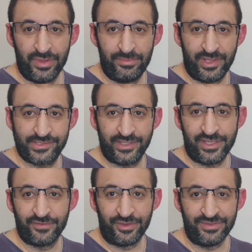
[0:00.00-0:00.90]
In
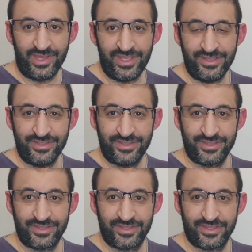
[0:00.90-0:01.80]
public static void
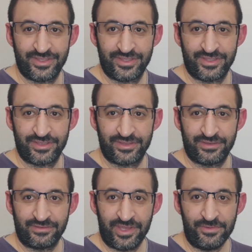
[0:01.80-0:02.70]
main,
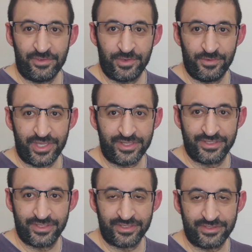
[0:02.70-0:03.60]
I will
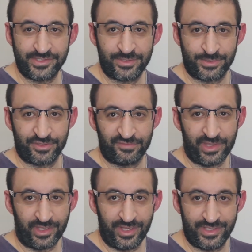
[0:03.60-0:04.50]
create an
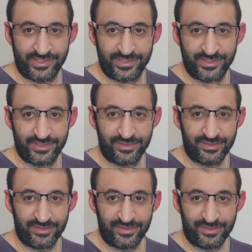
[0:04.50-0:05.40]
instance of my class
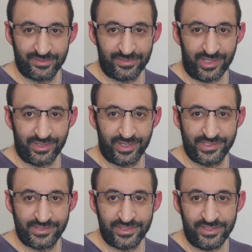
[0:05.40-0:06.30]

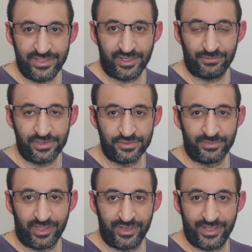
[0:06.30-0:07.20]
C
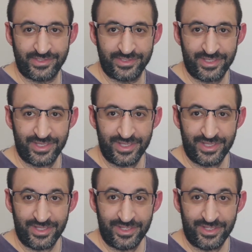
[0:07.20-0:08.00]
equal new my class,